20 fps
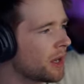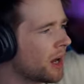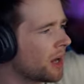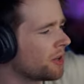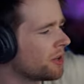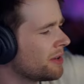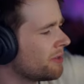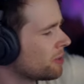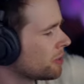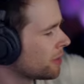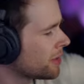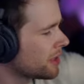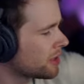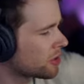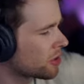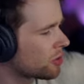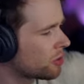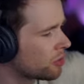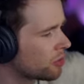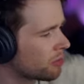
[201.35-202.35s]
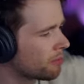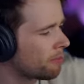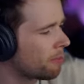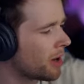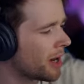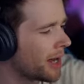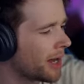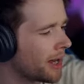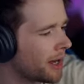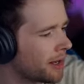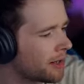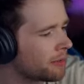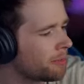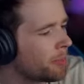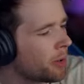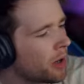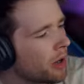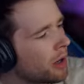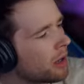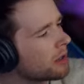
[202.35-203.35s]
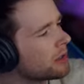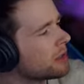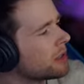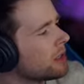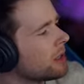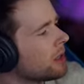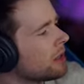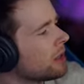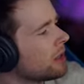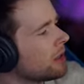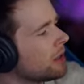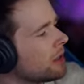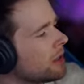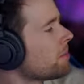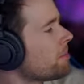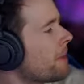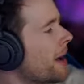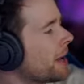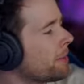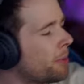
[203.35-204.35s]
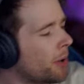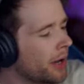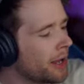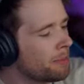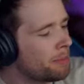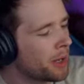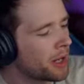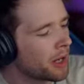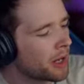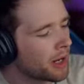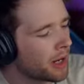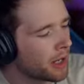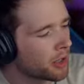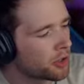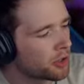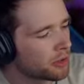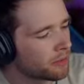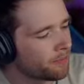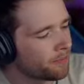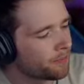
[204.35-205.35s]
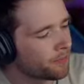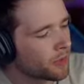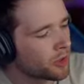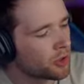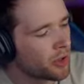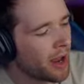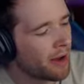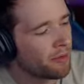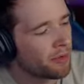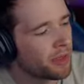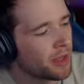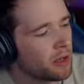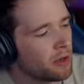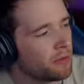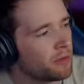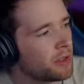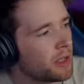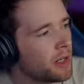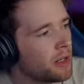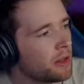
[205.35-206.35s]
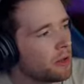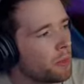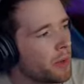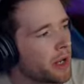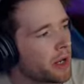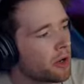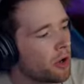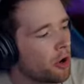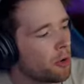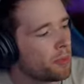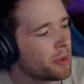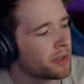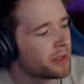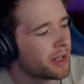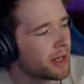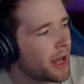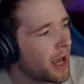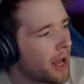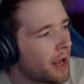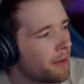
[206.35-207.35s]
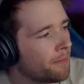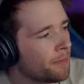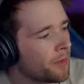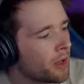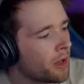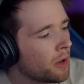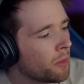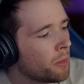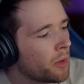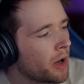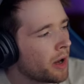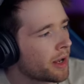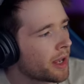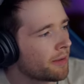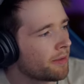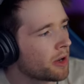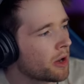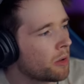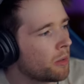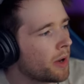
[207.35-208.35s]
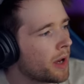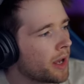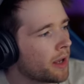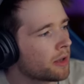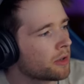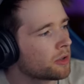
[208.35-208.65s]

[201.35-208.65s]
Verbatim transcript: I don't even know what these called. Mad Party... Mad Party Pin Collection. So everything you've seen that we're going to open today, we are giving away.